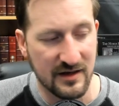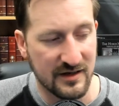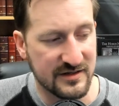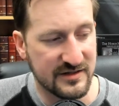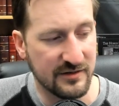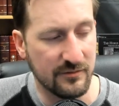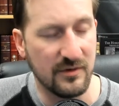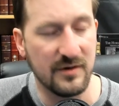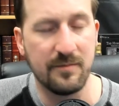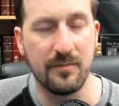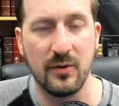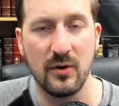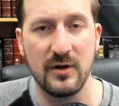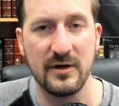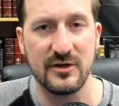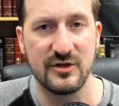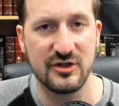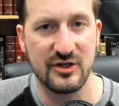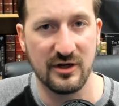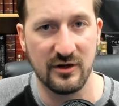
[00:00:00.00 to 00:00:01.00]
because it would
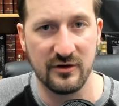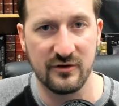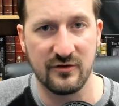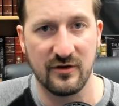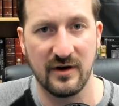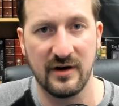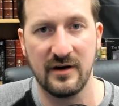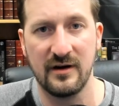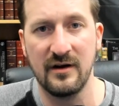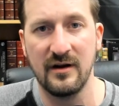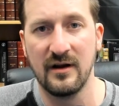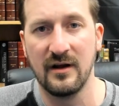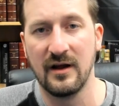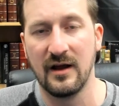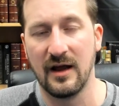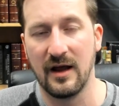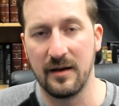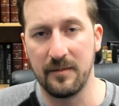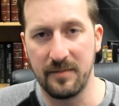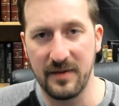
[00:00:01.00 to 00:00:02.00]
put children
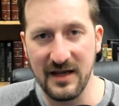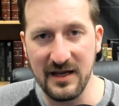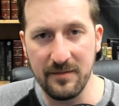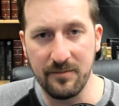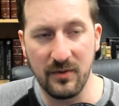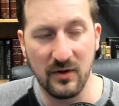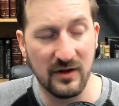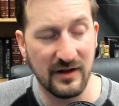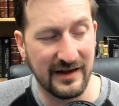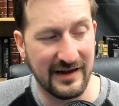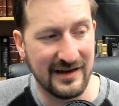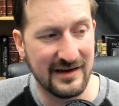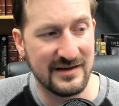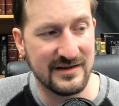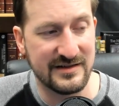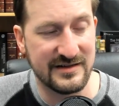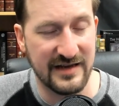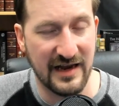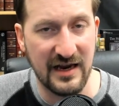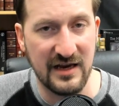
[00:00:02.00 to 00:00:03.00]
and people
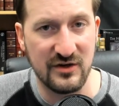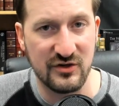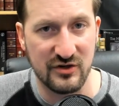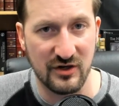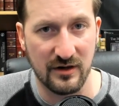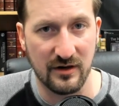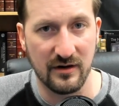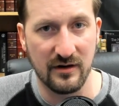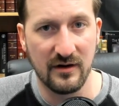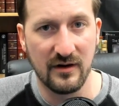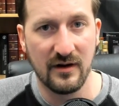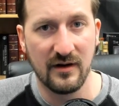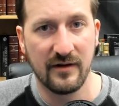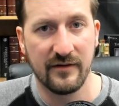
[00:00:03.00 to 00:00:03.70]
in danger